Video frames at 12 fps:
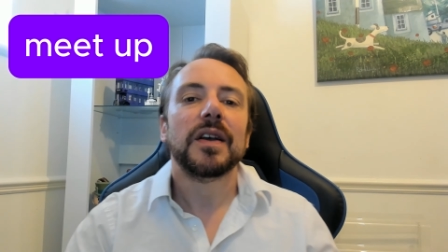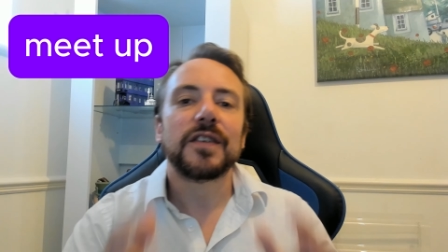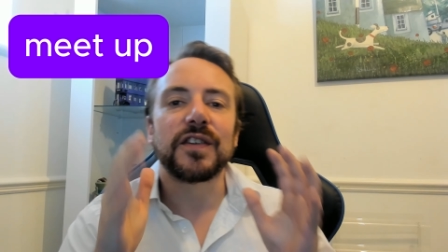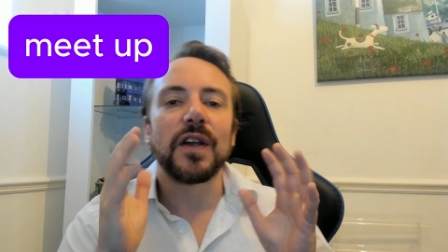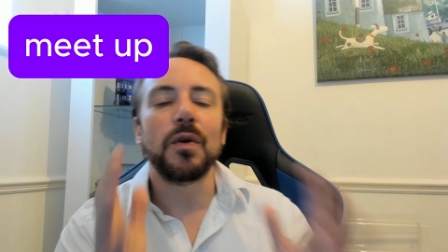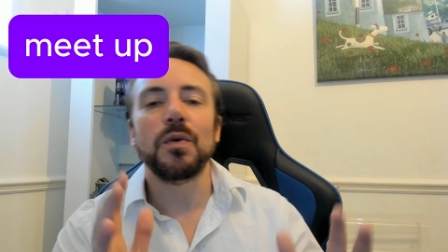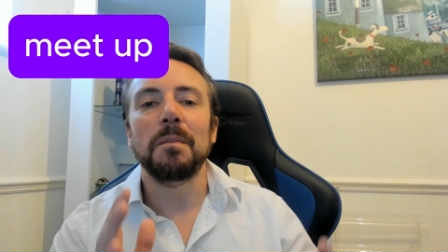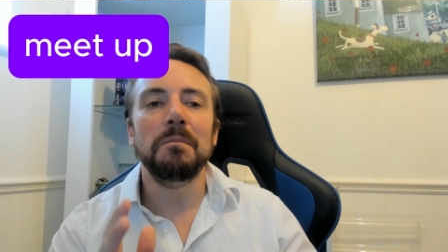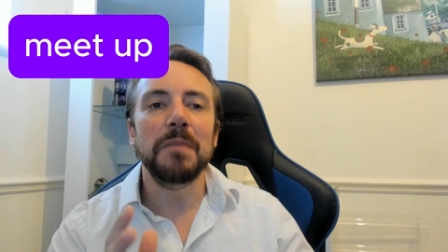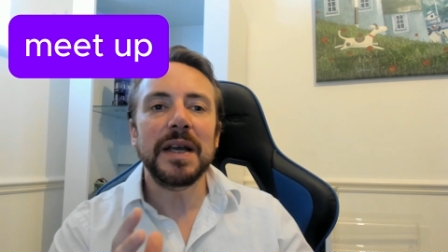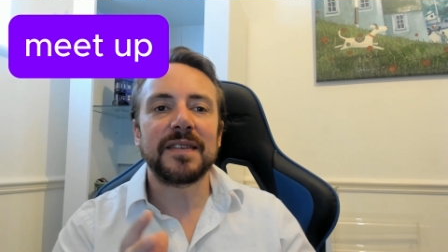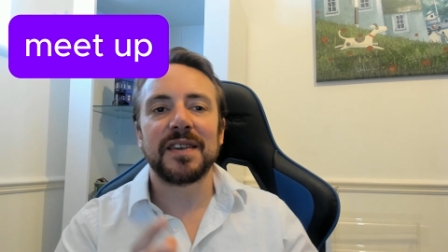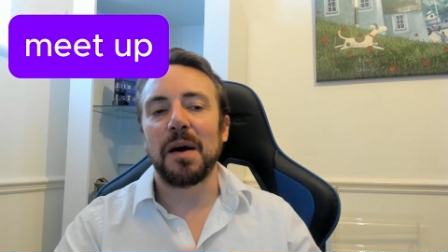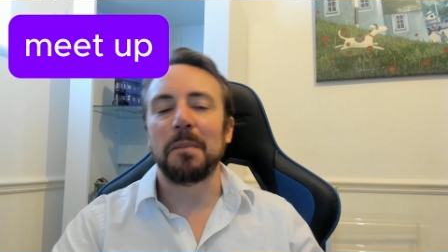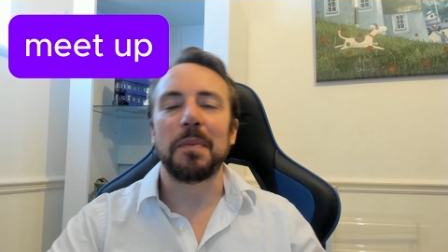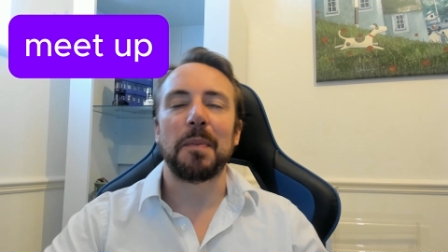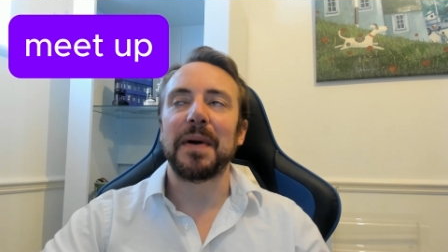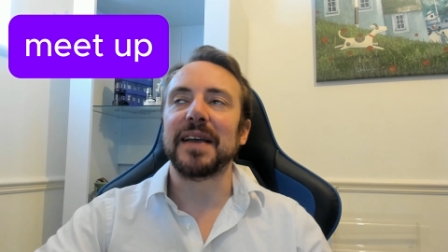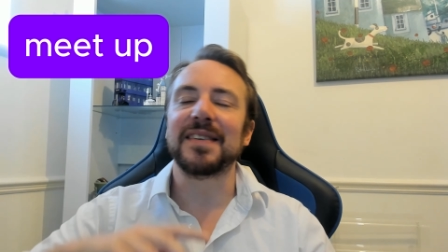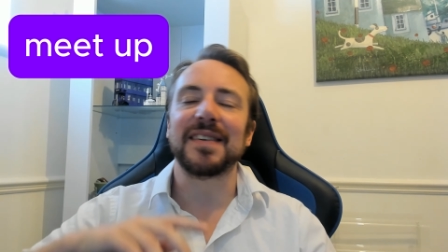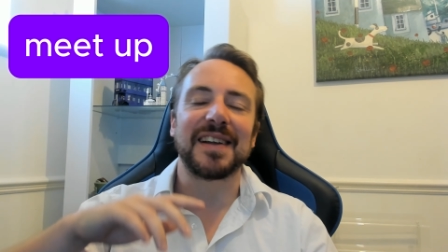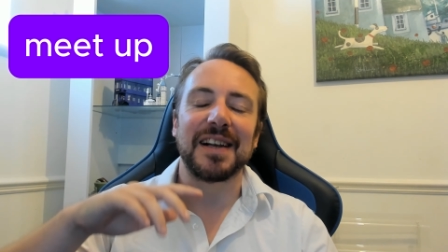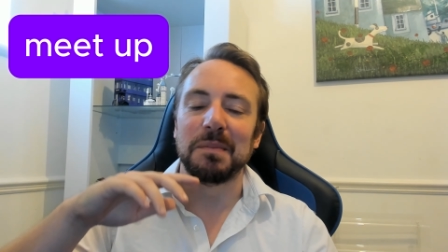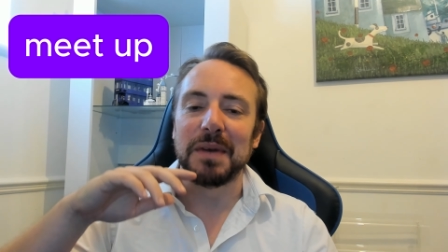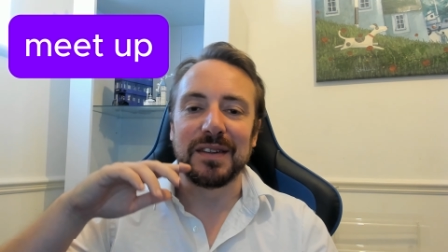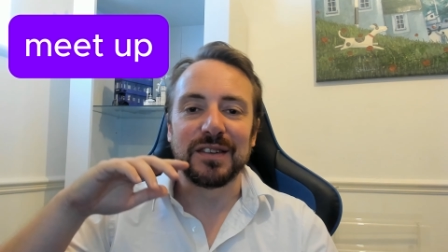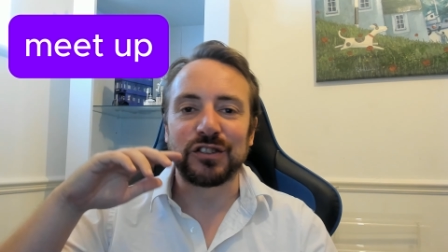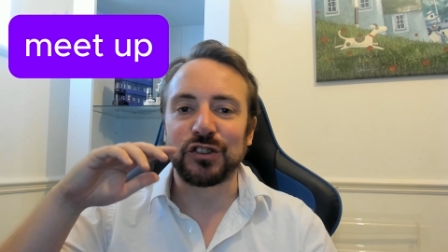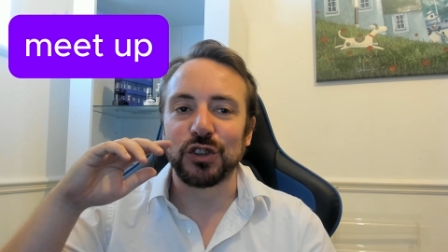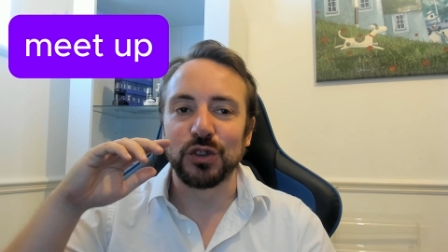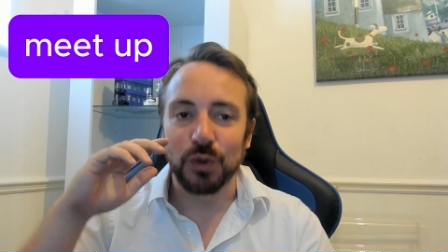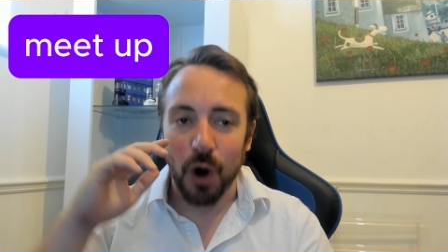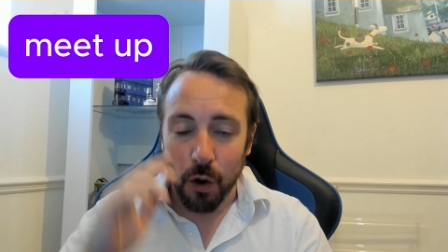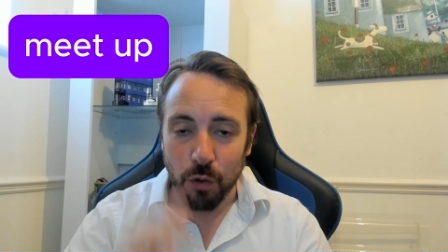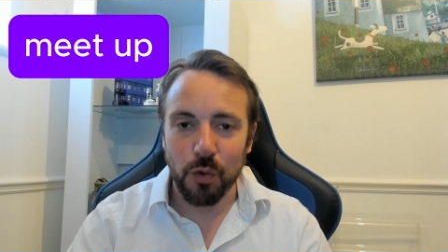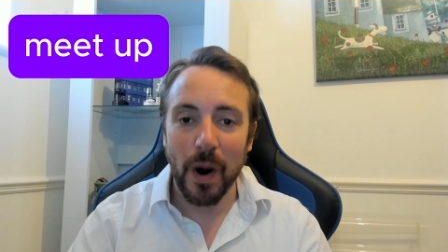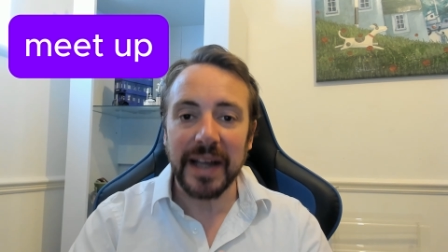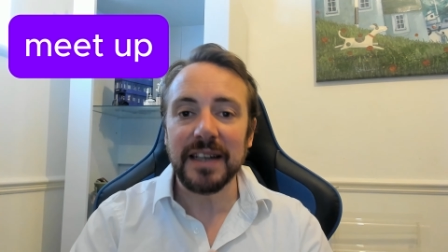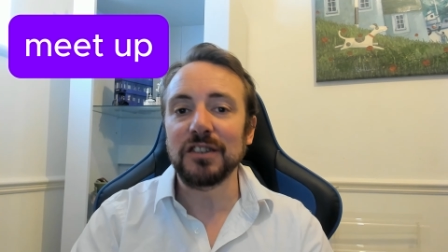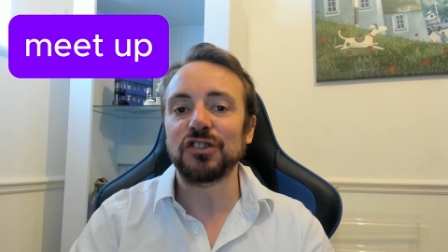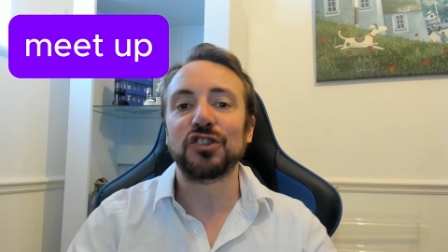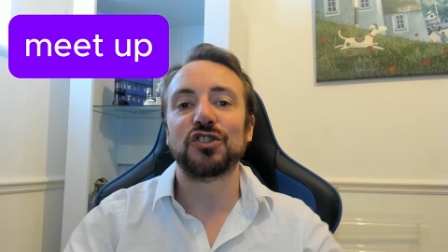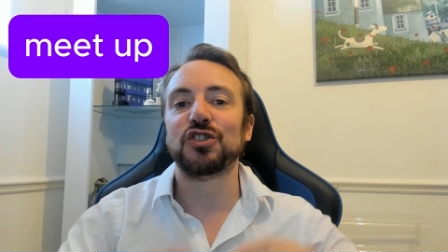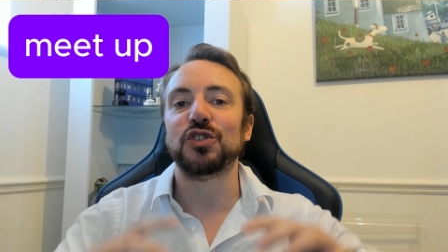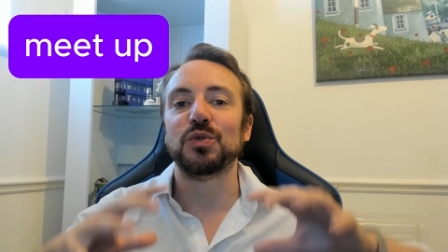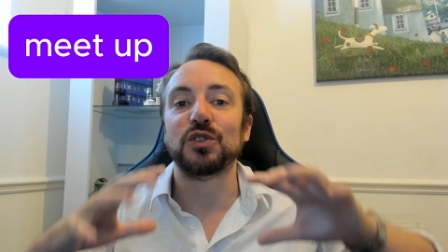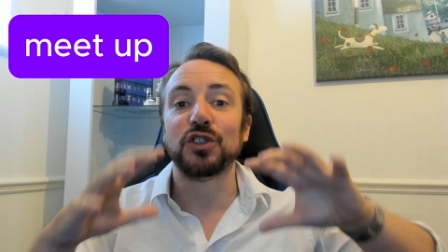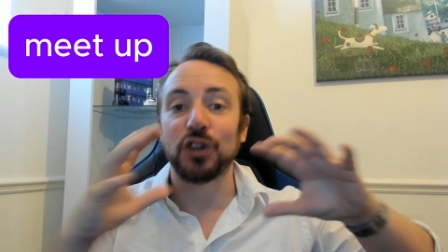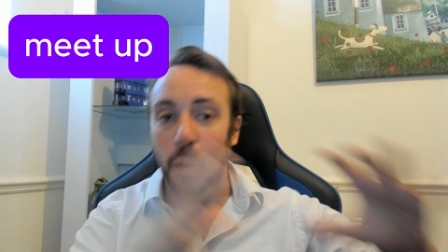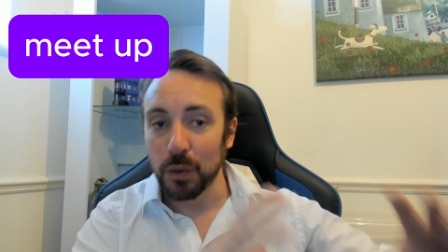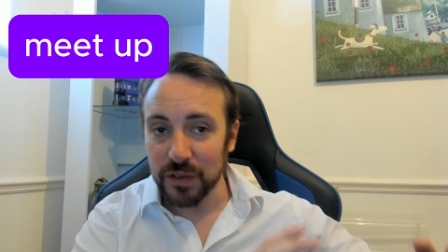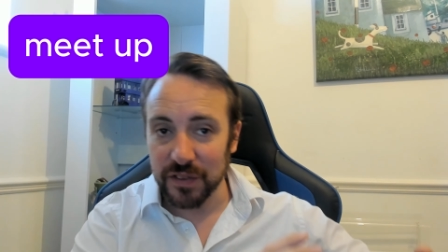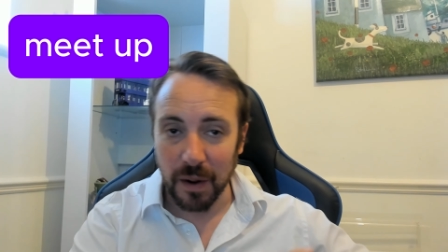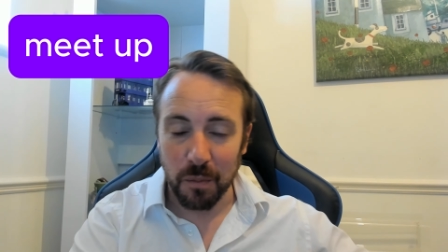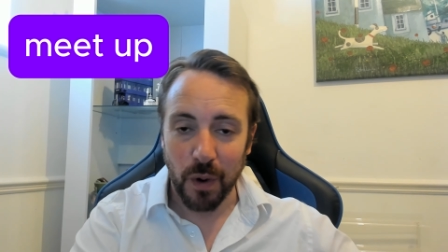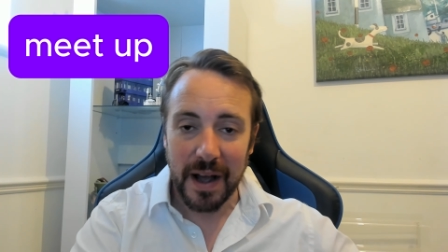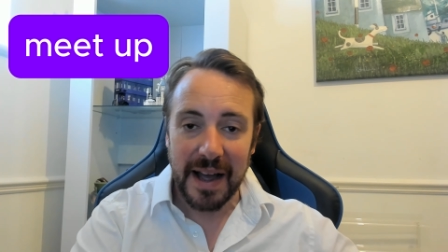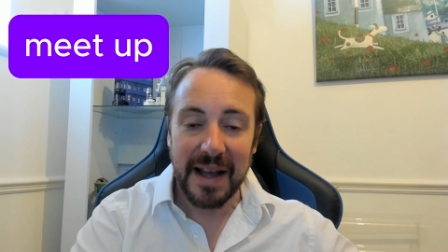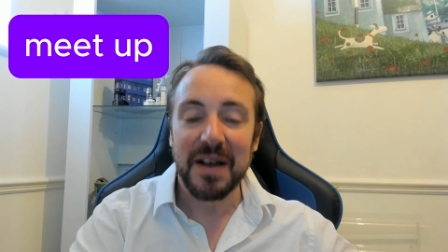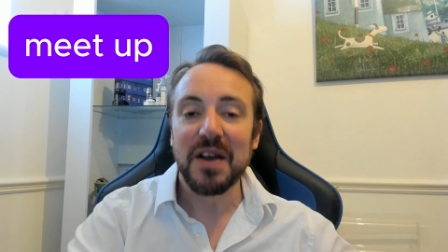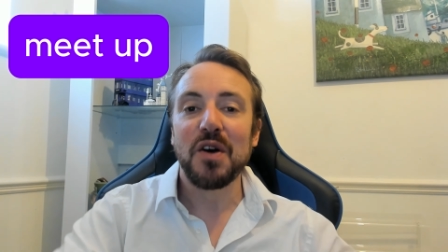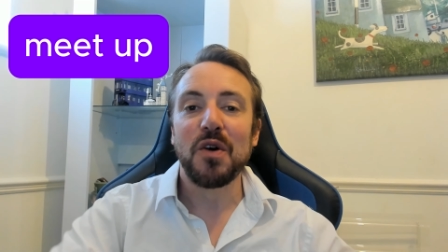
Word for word: so meetup basically means to arrange to go somewhere